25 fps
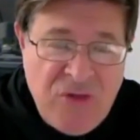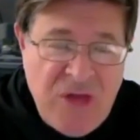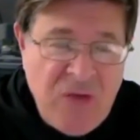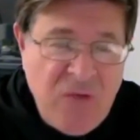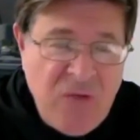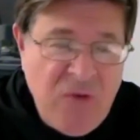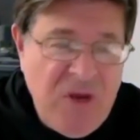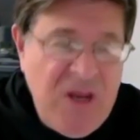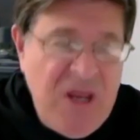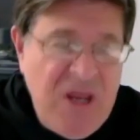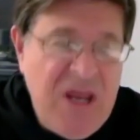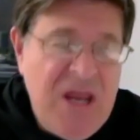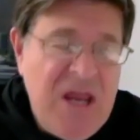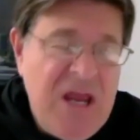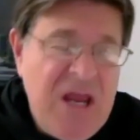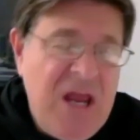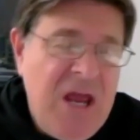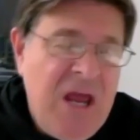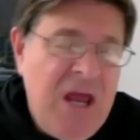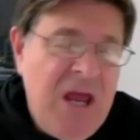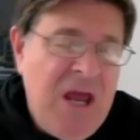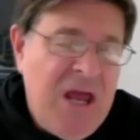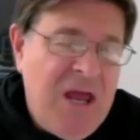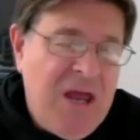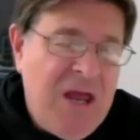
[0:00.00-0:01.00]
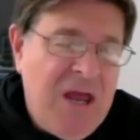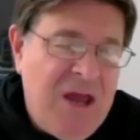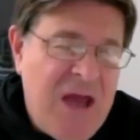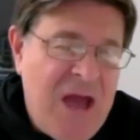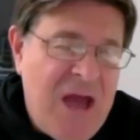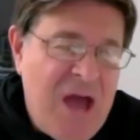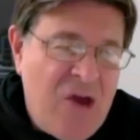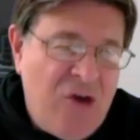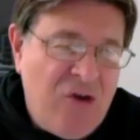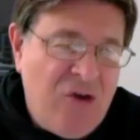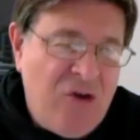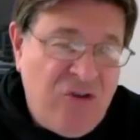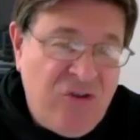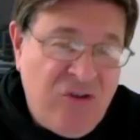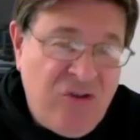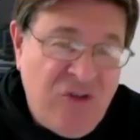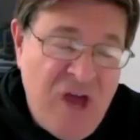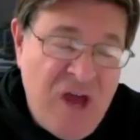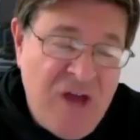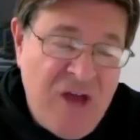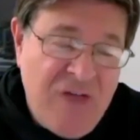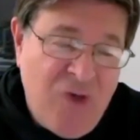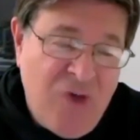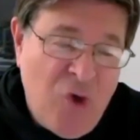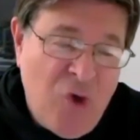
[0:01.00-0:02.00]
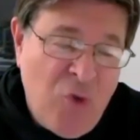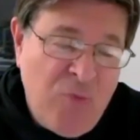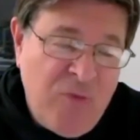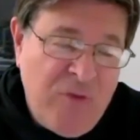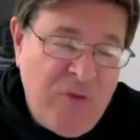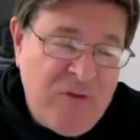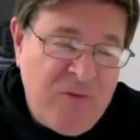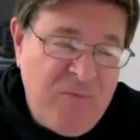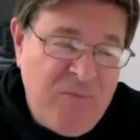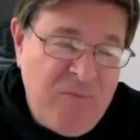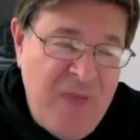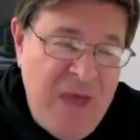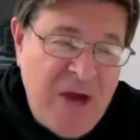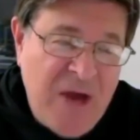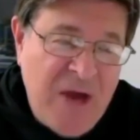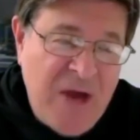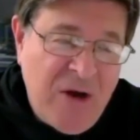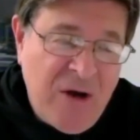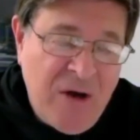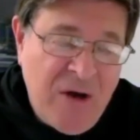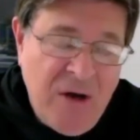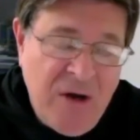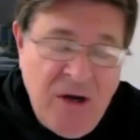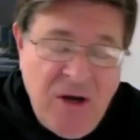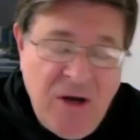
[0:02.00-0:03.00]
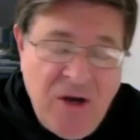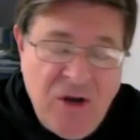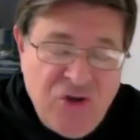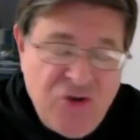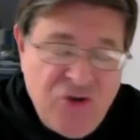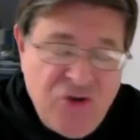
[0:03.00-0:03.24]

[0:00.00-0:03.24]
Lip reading: then when he encounters this kind of homeless beggar,